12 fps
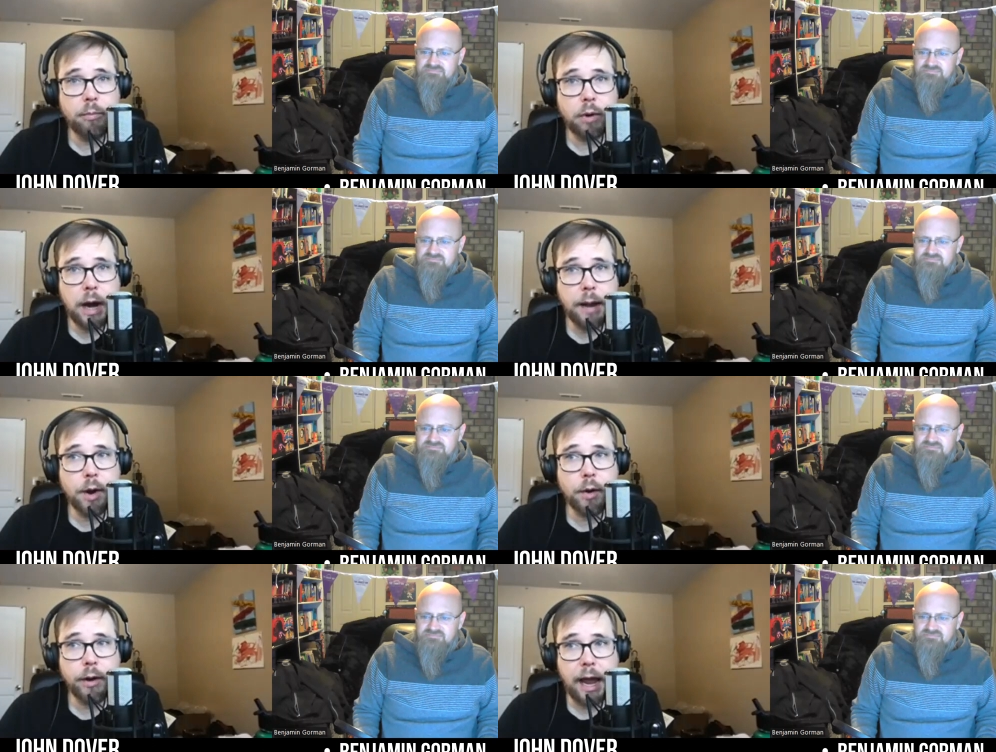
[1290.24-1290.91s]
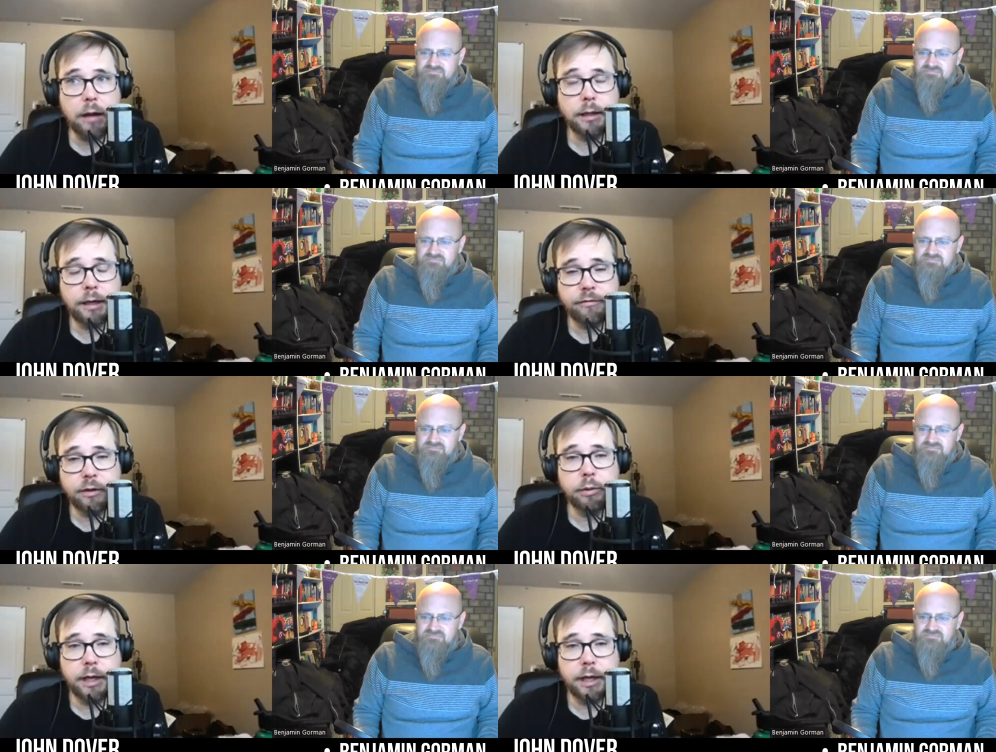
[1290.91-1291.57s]
Speaker 1: primary outlet for
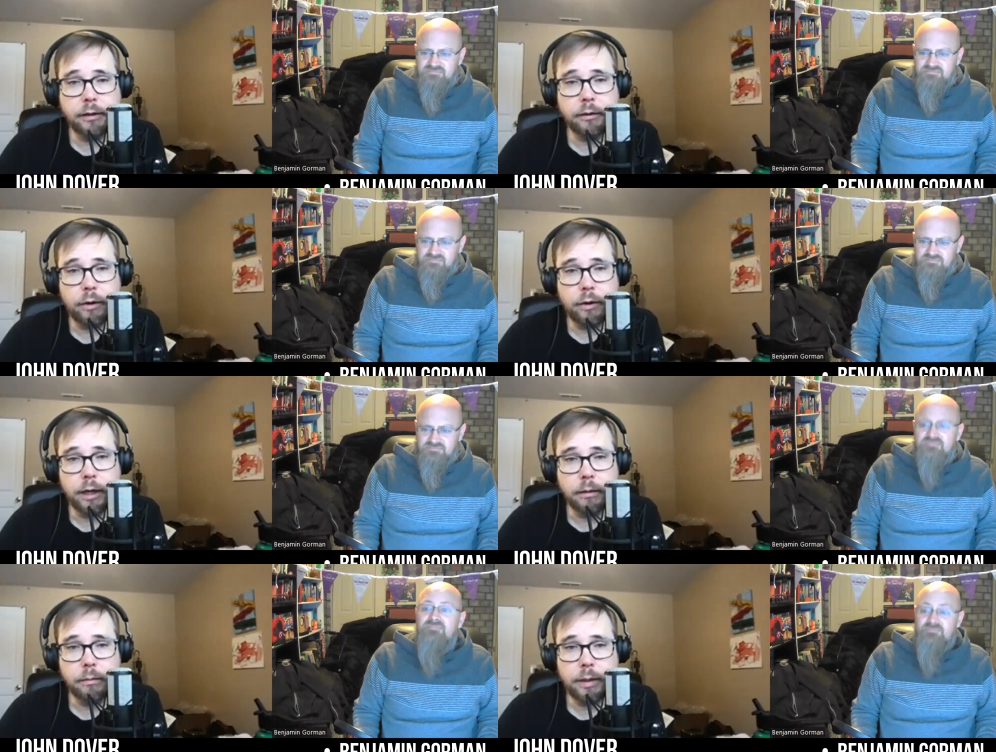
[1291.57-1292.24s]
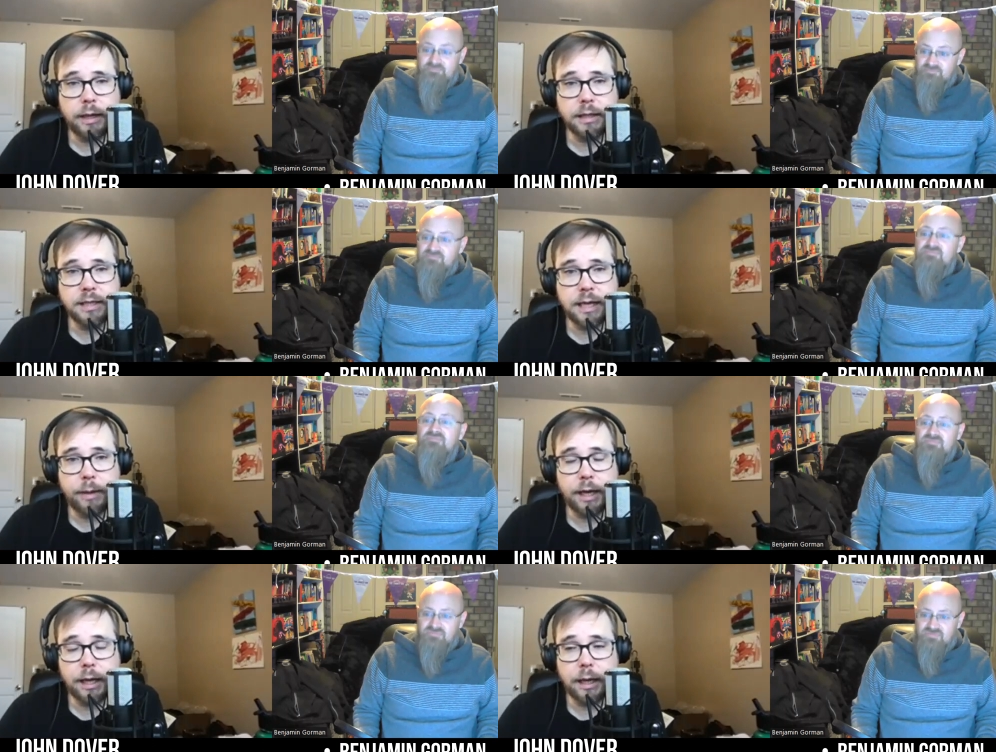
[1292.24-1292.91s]
playing during pandemic.